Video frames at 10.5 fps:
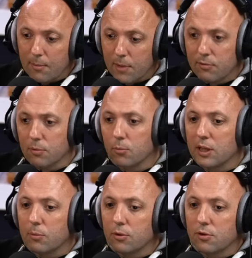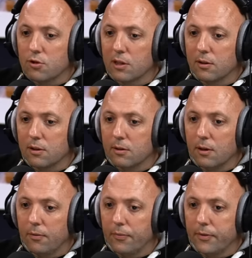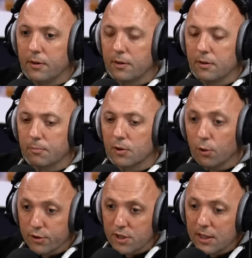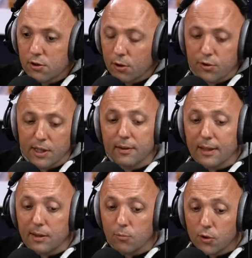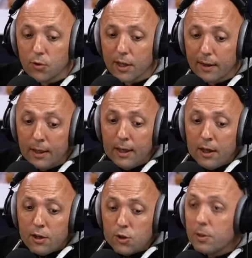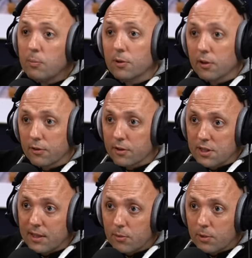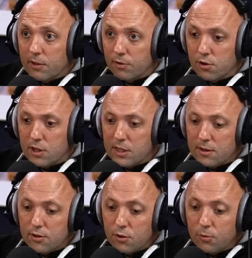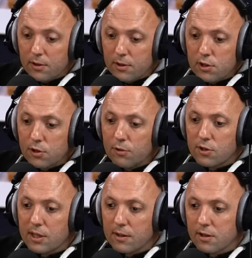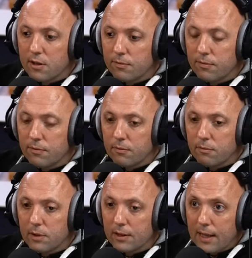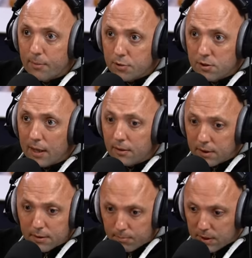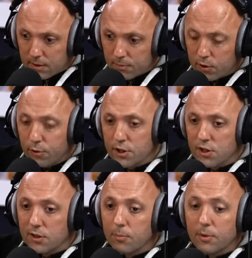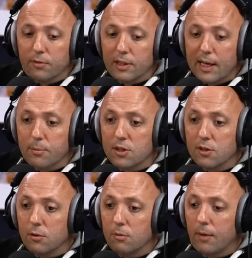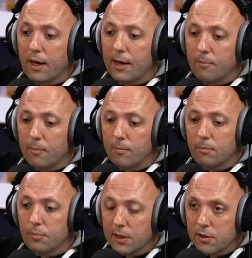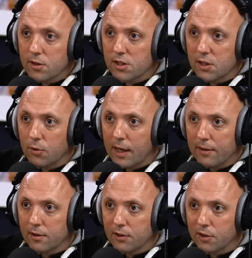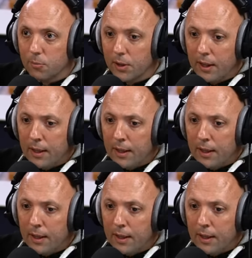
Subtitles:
Everton were able to trigger the clause in his contract that let him do that. So people are understandably frustrated. So these contracts have elapsed. The clauses in them have elapsed now. Players are still at the club.